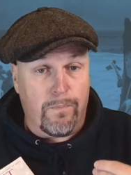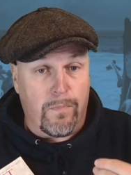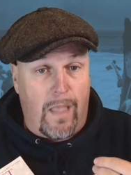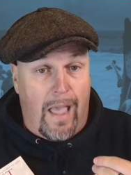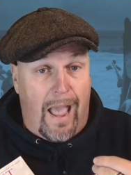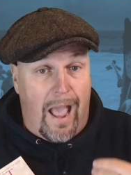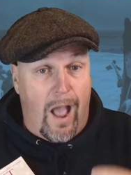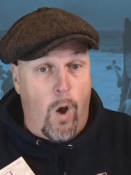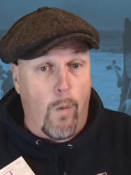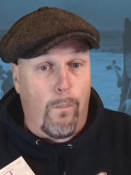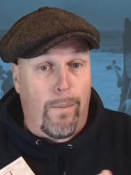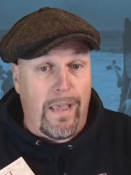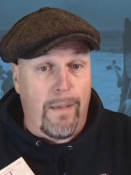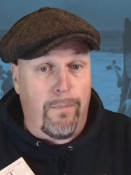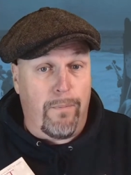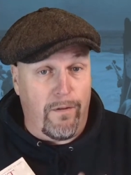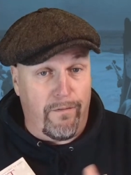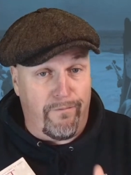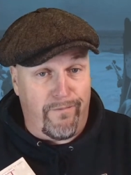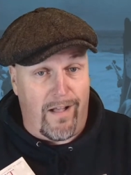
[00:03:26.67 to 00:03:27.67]
how
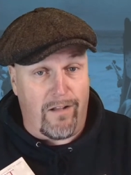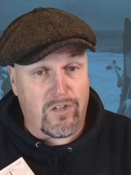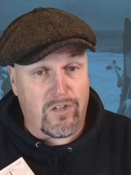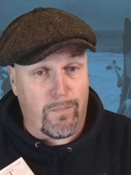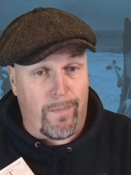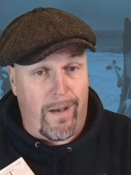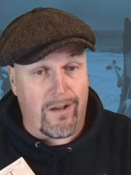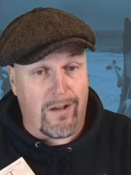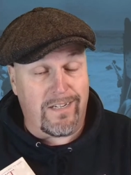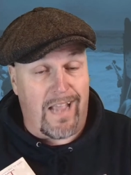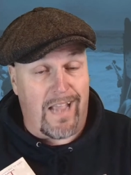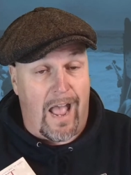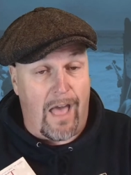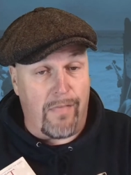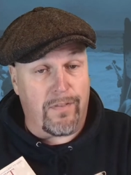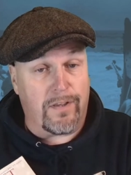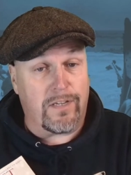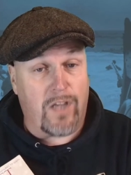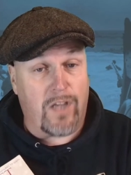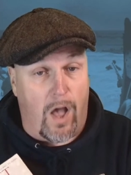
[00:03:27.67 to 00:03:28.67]
people felt about it
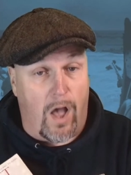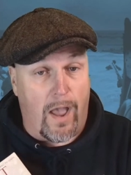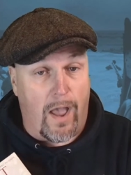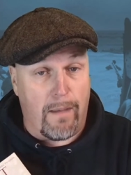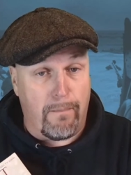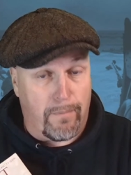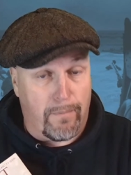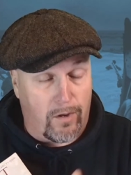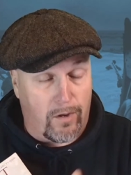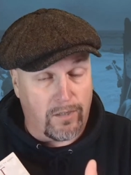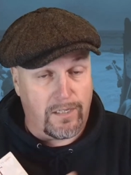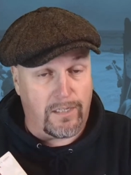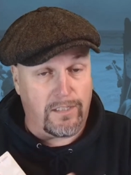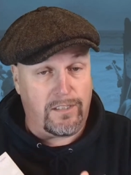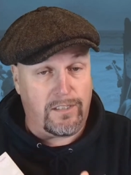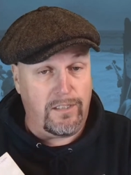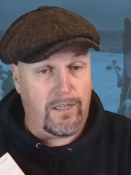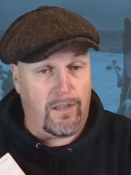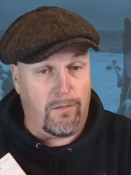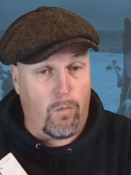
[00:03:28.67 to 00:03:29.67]
at the time because
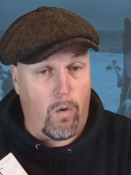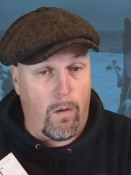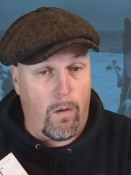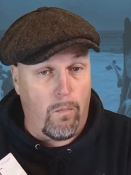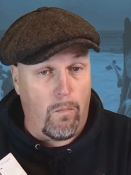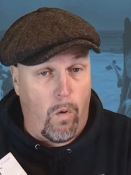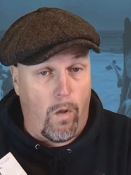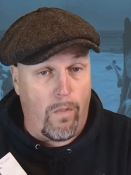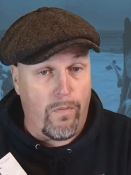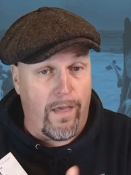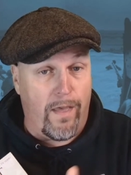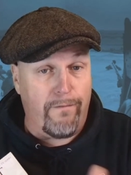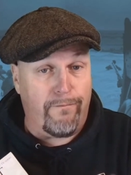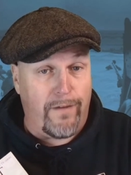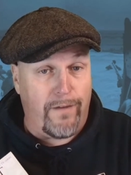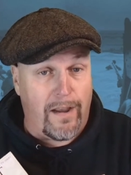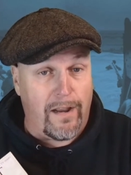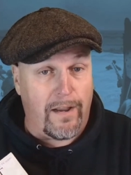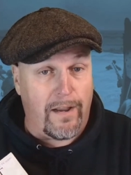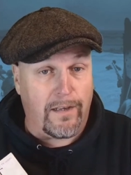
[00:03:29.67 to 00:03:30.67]
it's you know what what their
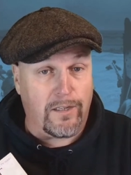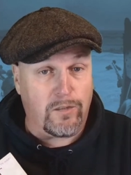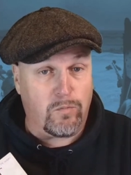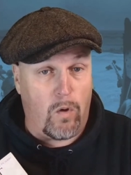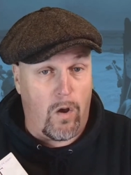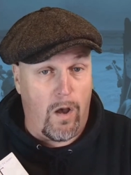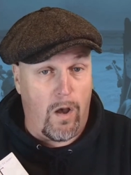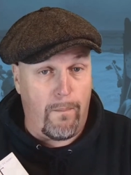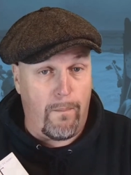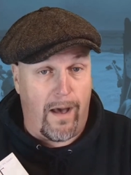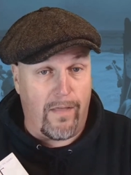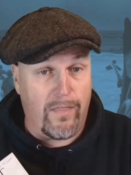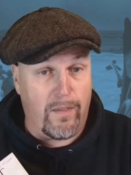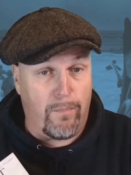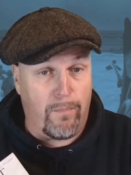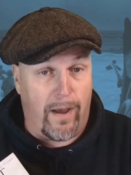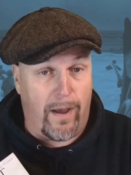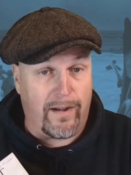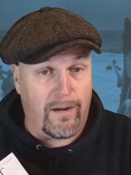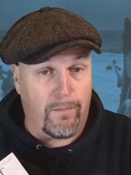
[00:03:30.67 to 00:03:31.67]
feelings were about the
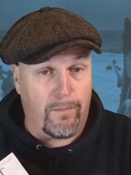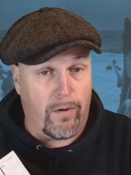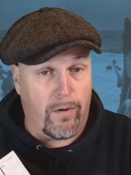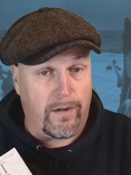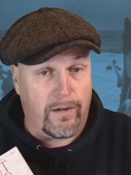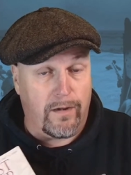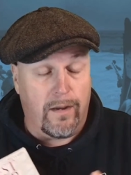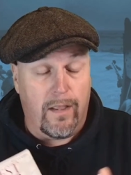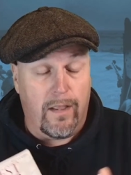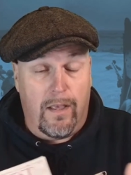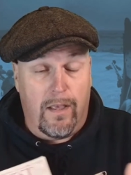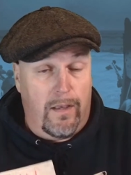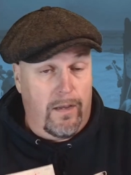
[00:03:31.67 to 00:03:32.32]
battle of britain you